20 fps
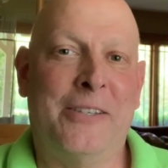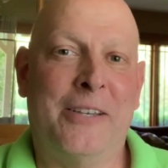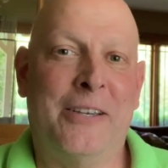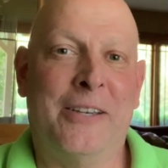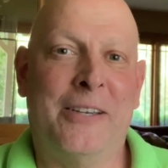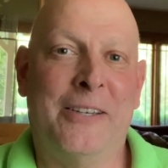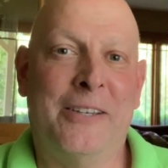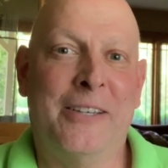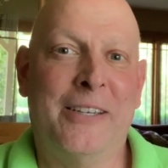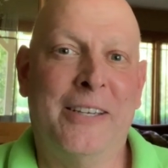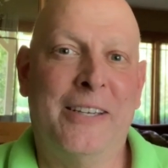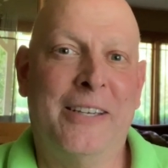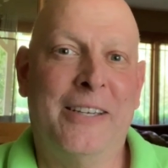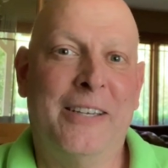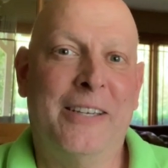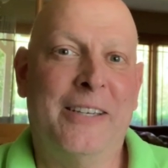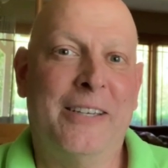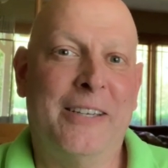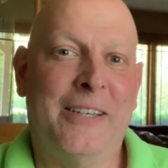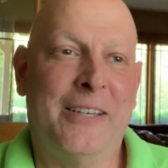
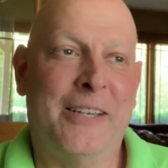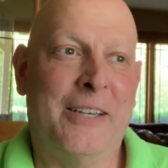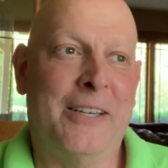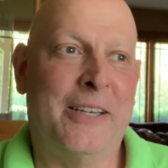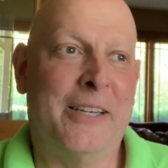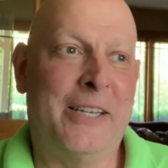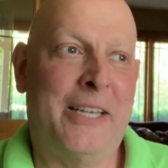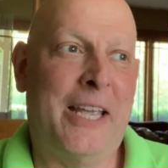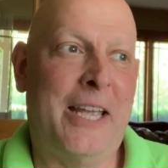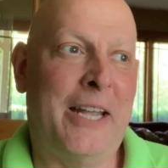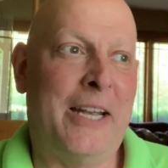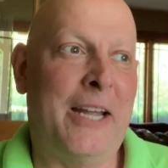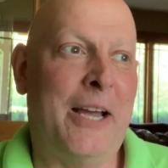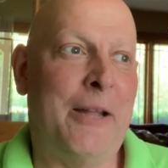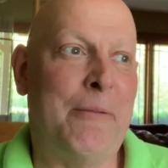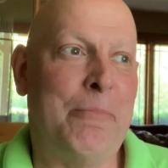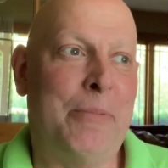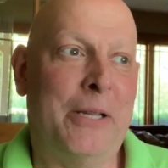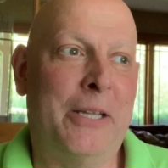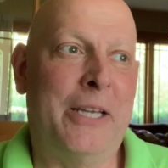I
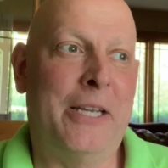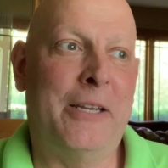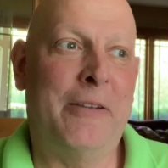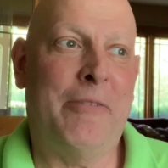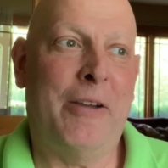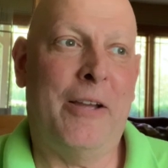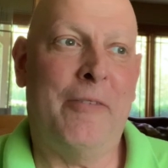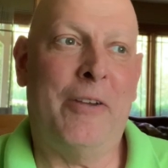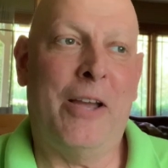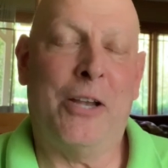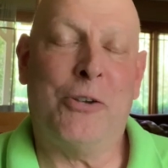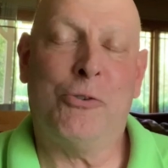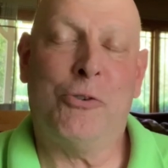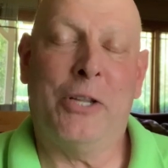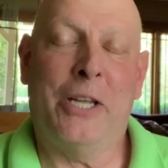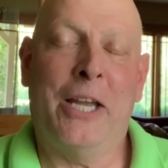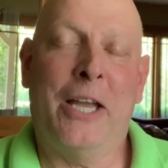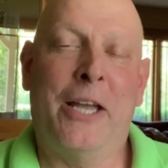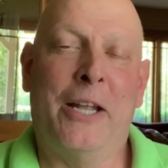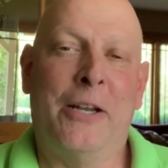cannot believe I've
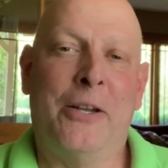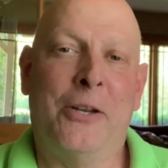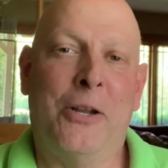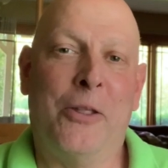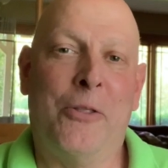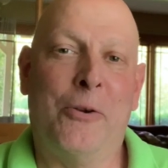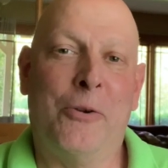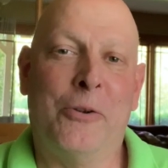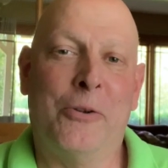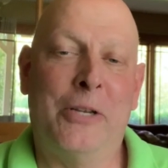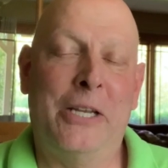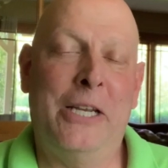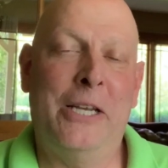actually had another